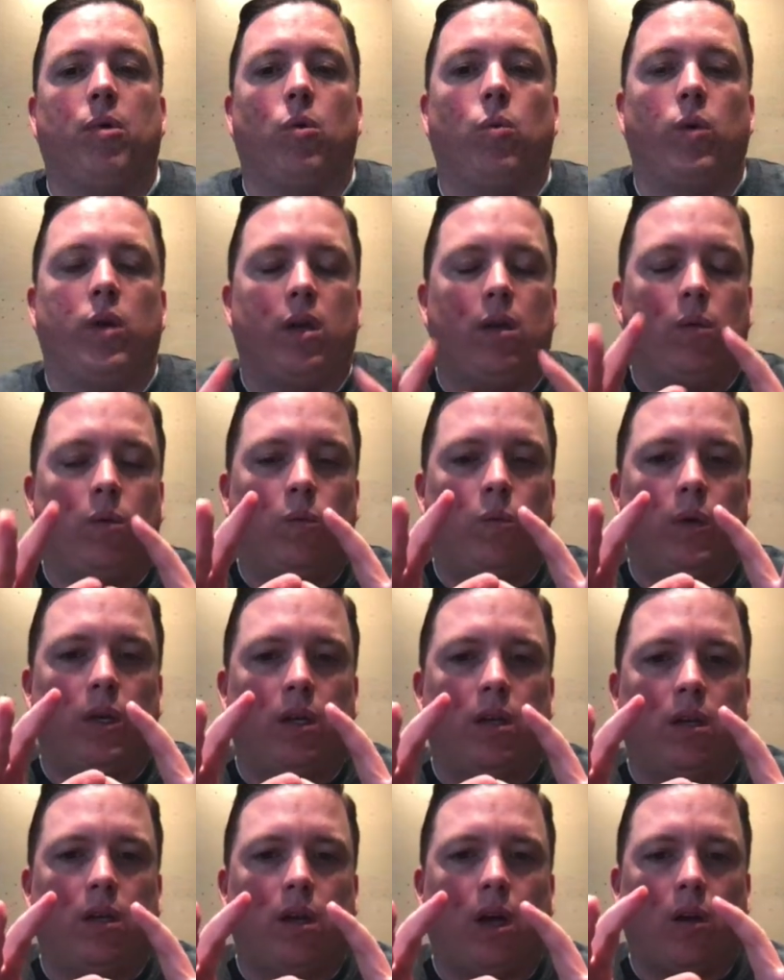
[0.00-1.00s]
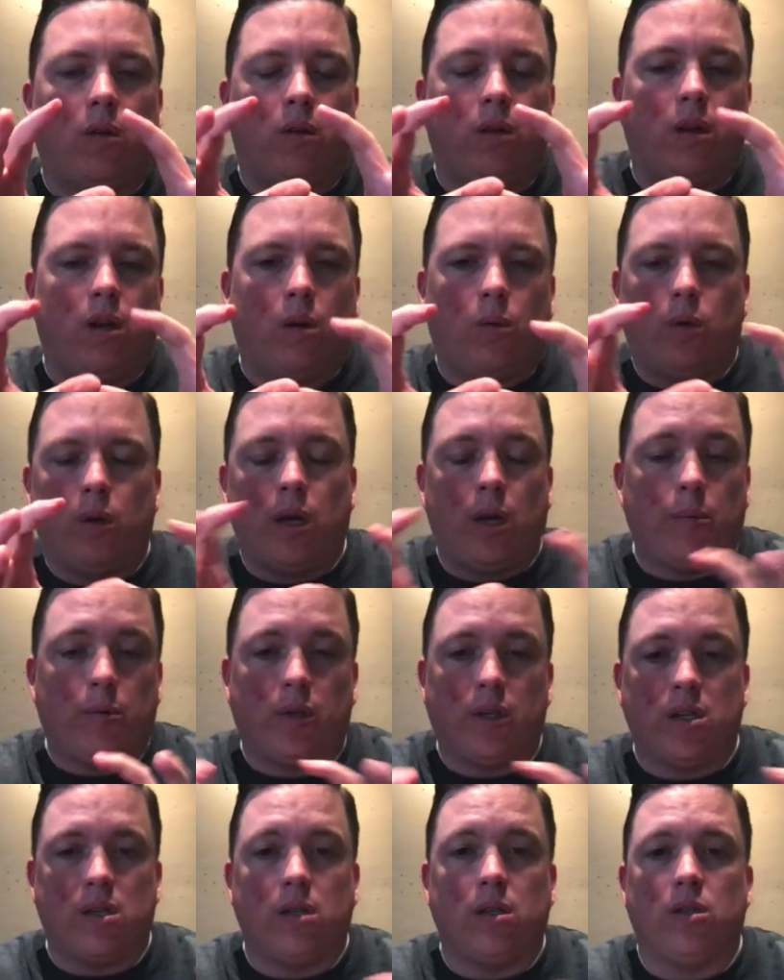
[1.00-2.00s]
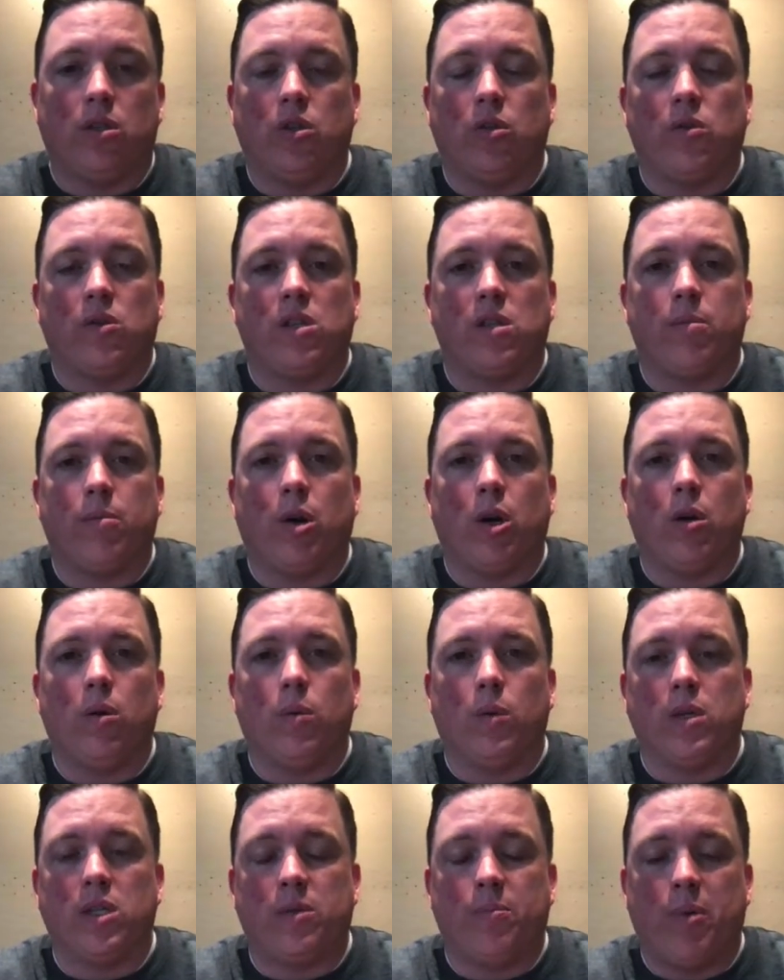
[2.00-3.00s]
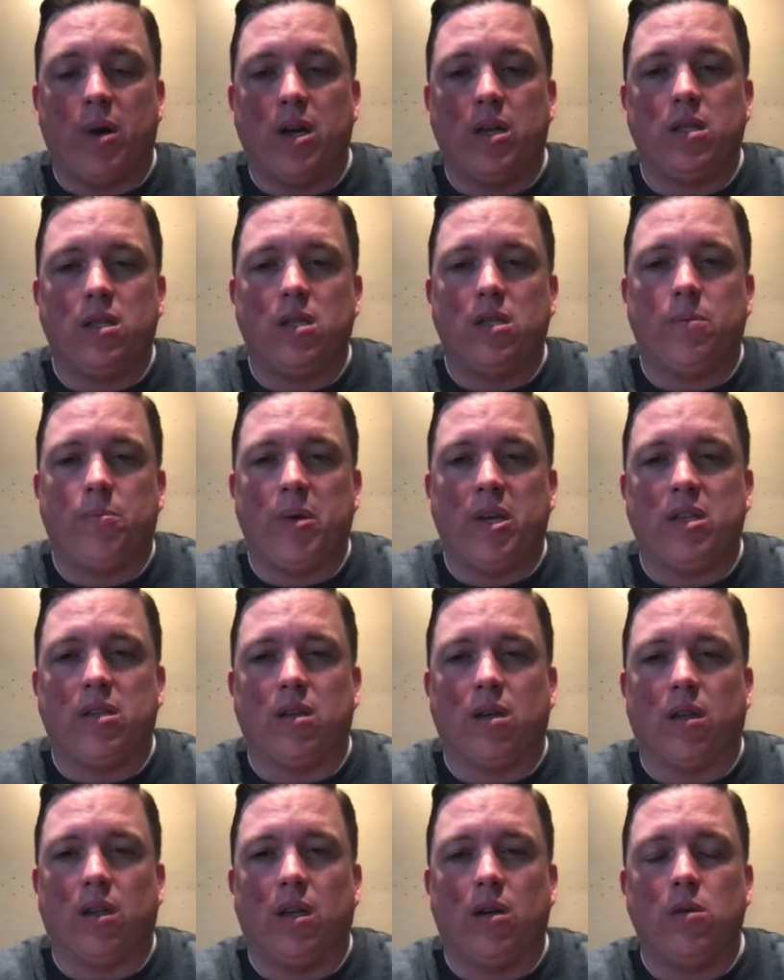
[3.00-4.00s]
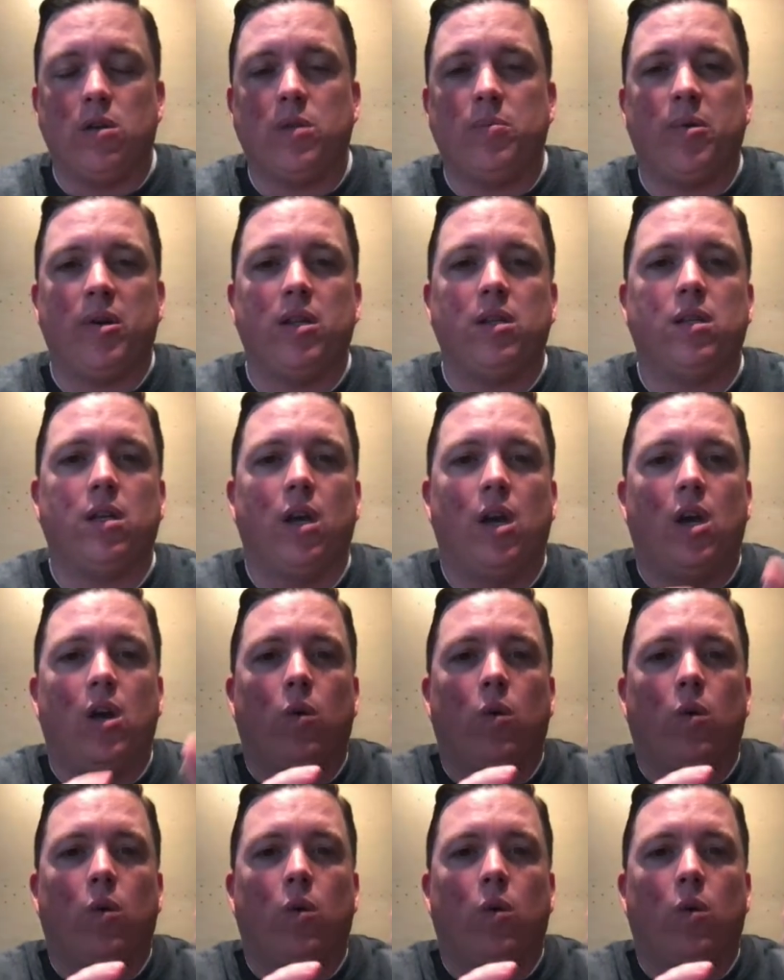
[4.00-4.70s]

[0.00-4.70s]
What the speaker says: we not only are we able to do smart responses based on their response,